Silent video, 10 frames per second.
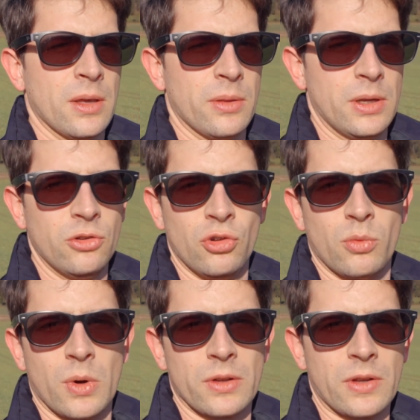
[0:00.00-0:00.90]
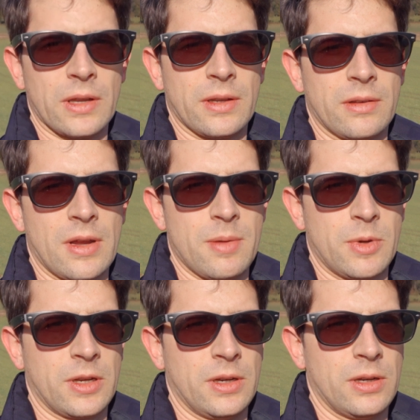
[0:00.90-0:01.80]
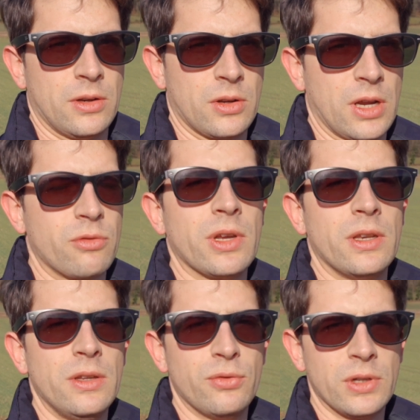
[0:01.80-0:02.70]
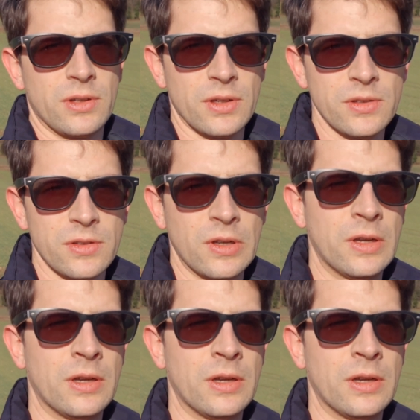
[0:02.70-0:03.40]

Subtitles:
The issue was at that time that I did not have ND filters,